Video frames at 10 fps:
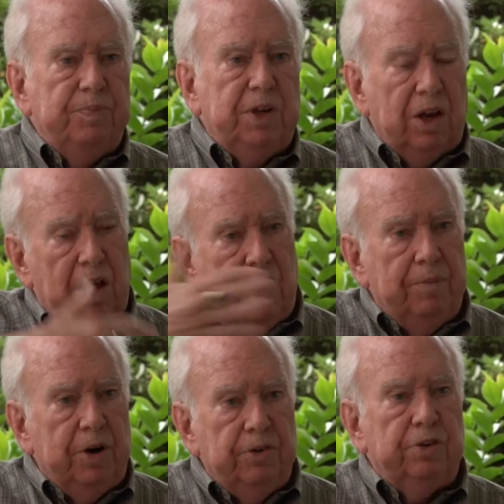
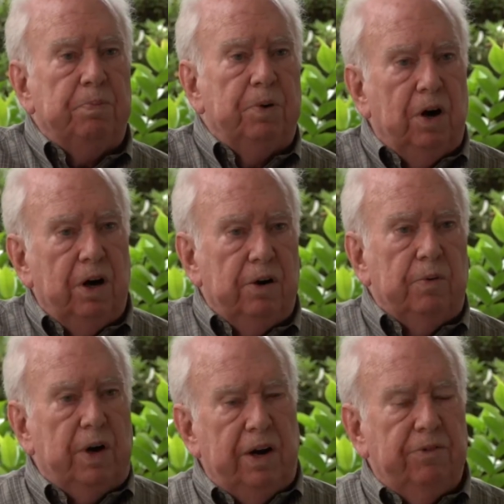kilometers apart or
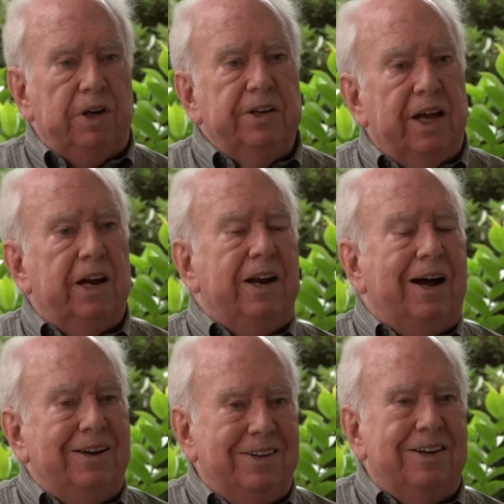whatever, and get an
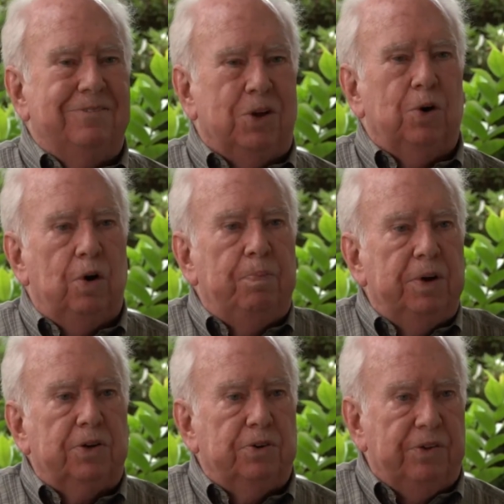idea of the whole
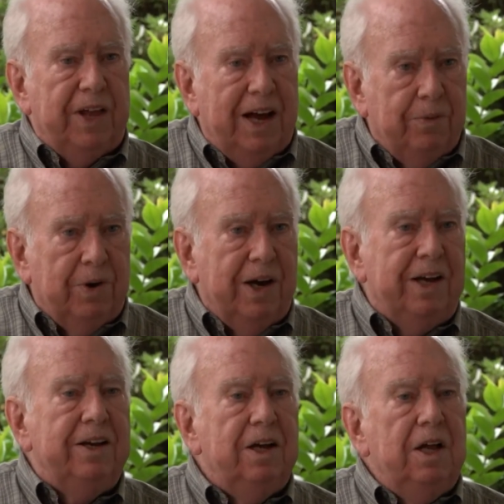picture that way.